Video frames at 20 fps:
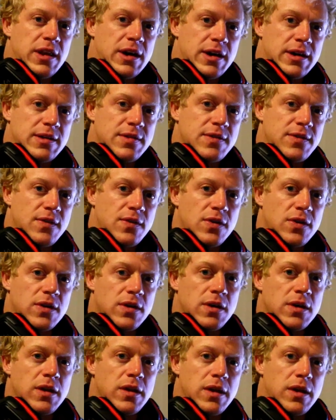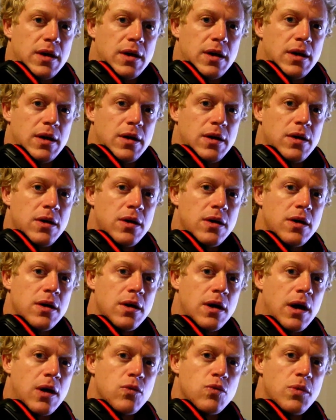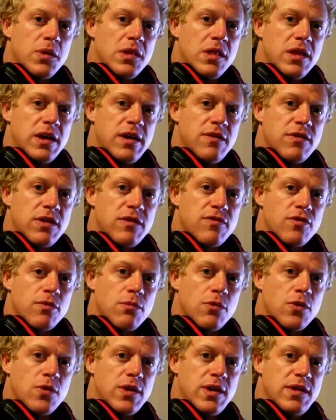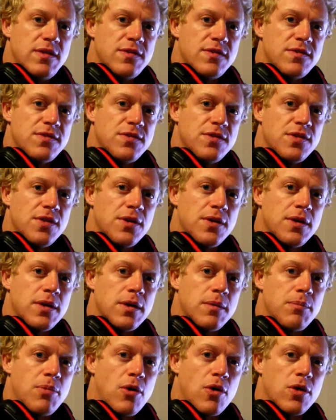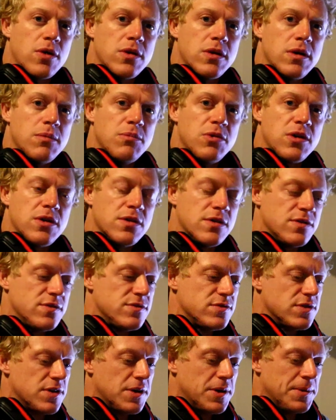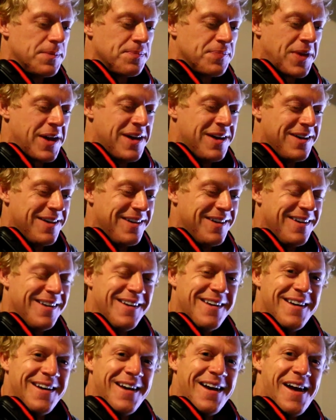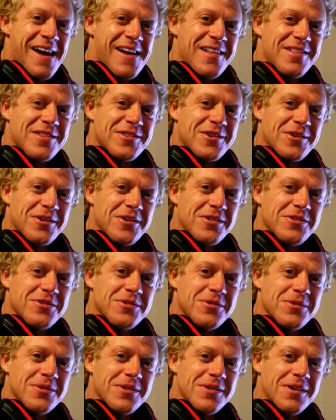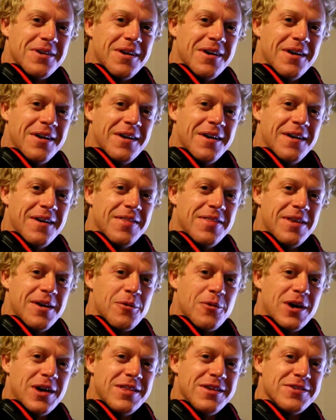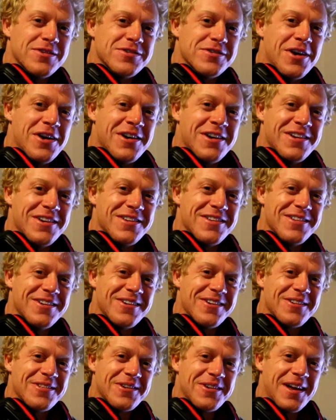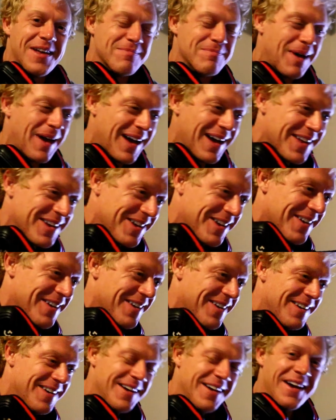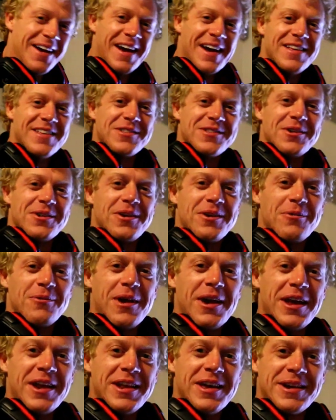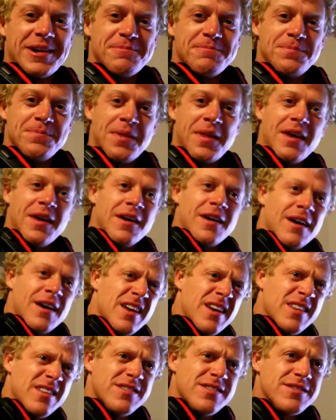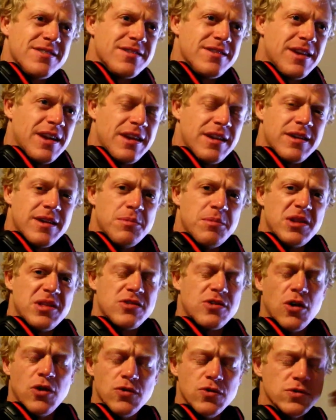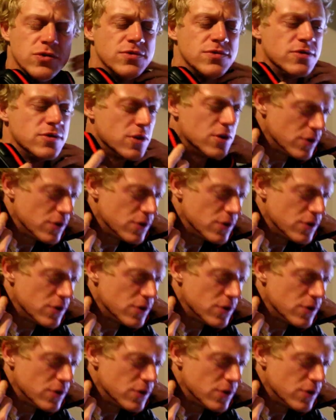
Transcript: night. And I will be leaving from Greece partly because it started to... The weather started to get bad here. It started raining and it's getting a bit cold, you